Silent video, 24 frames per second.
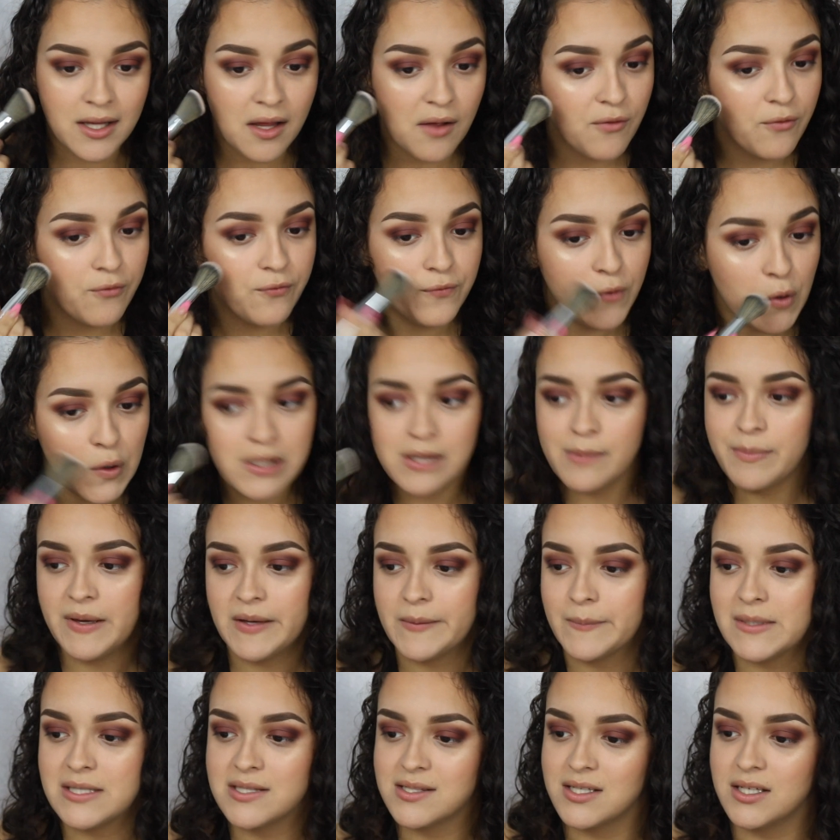it fully
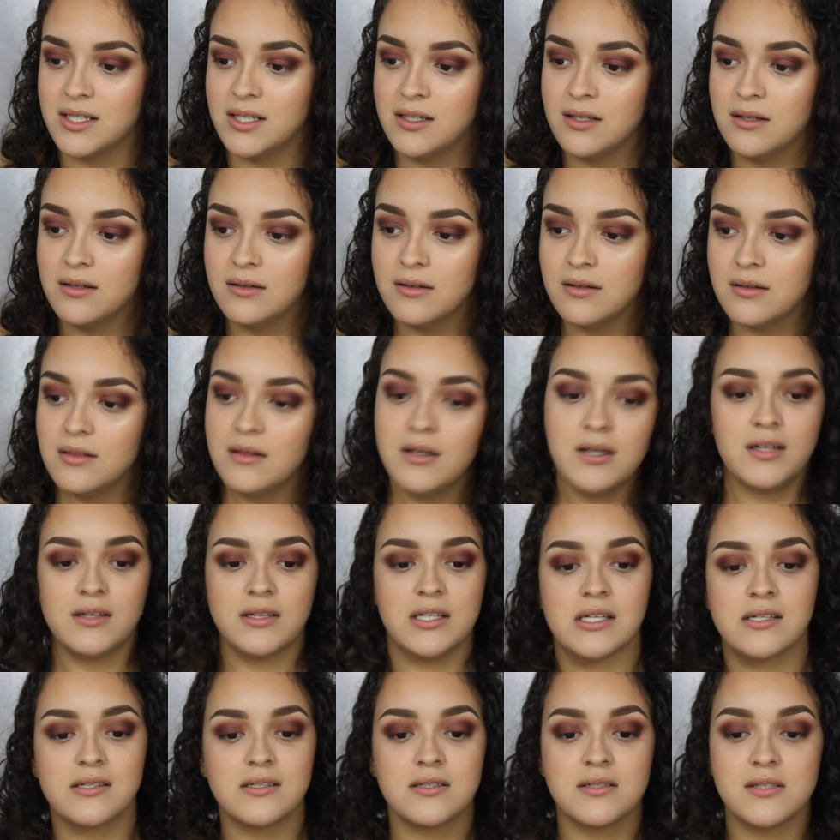pigmented. Look at
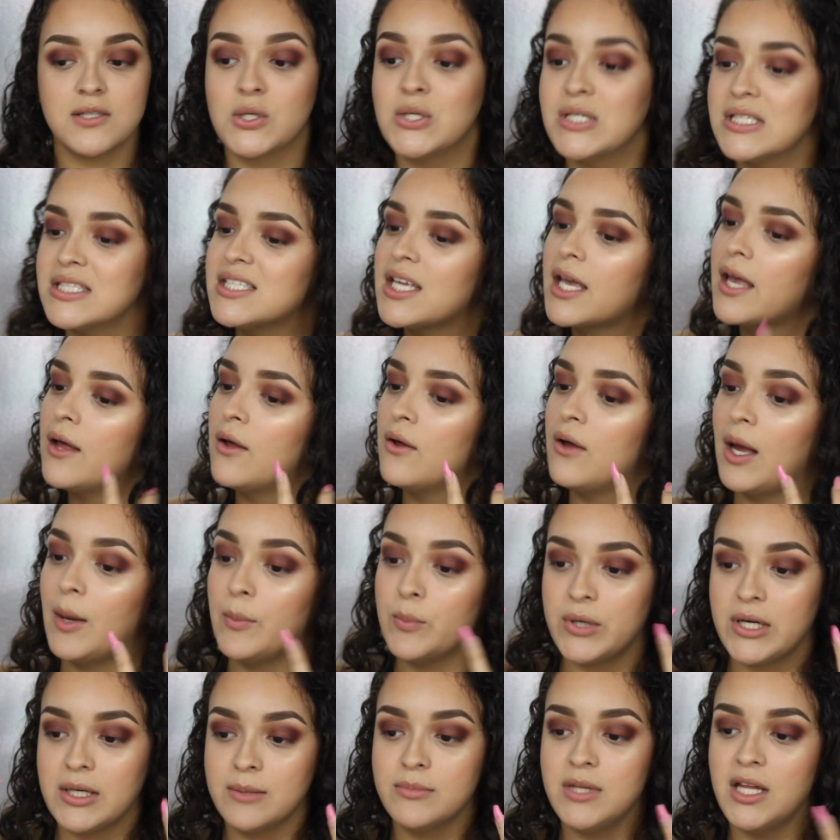this. You can tell I'm
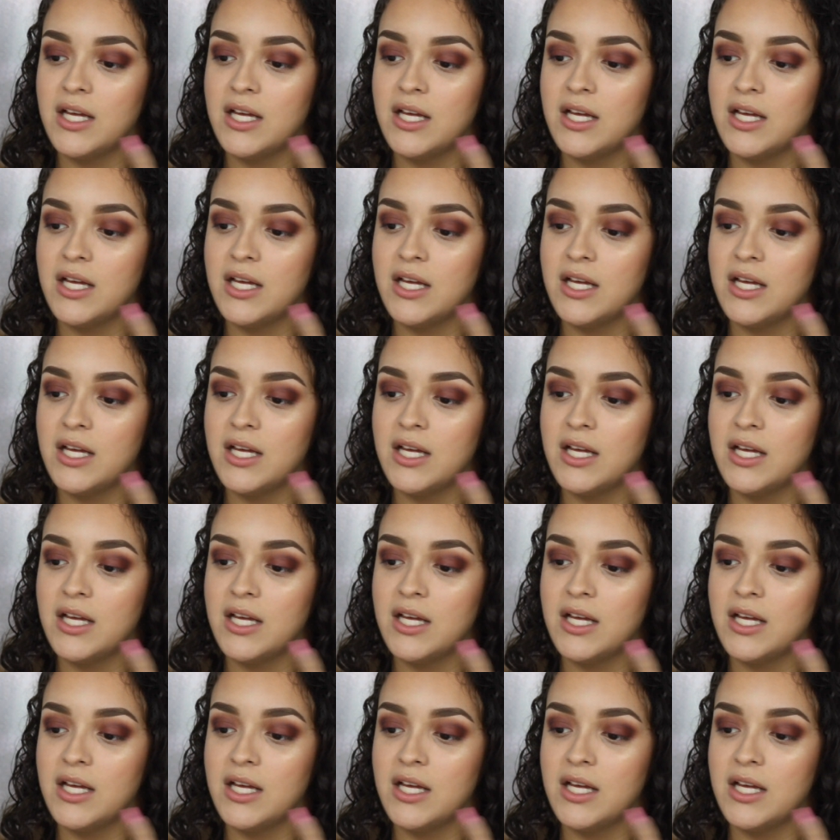wearing